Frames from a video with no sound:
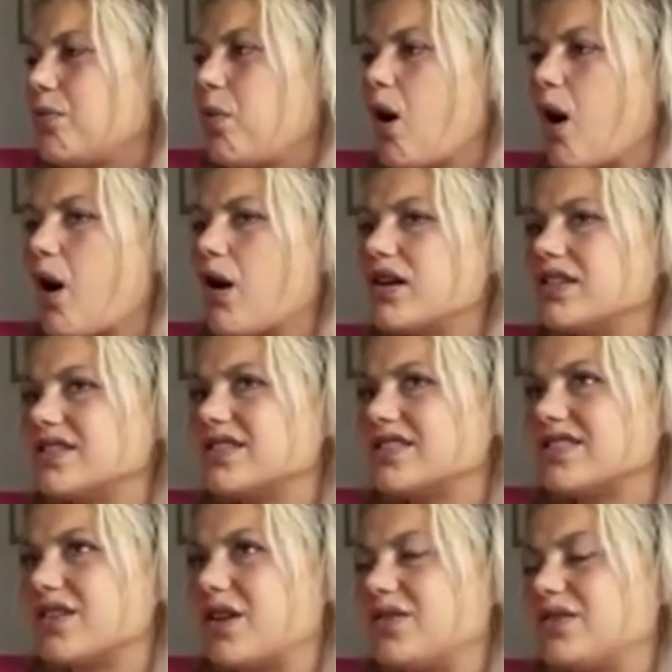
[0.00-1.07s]

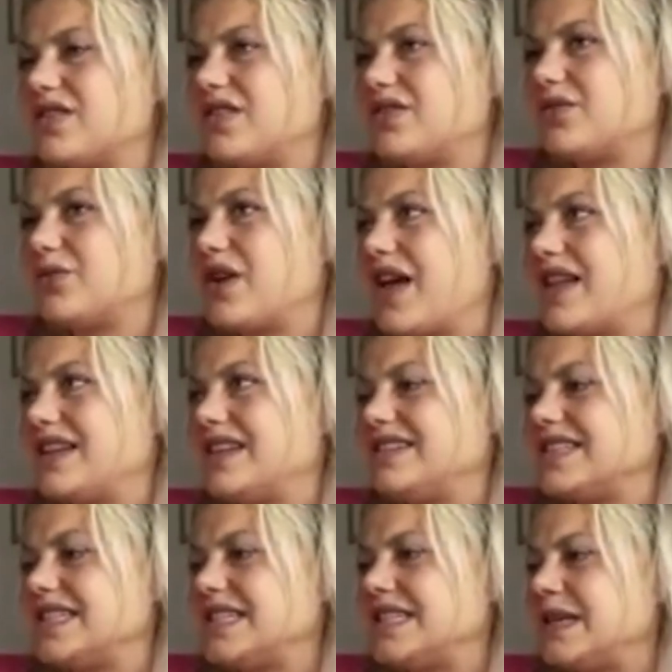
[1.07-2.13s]
parts of this
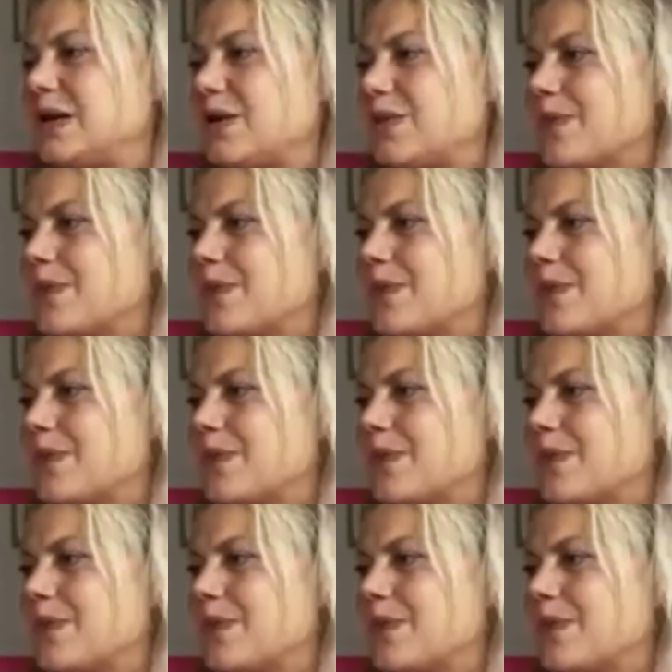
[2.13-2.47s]
reality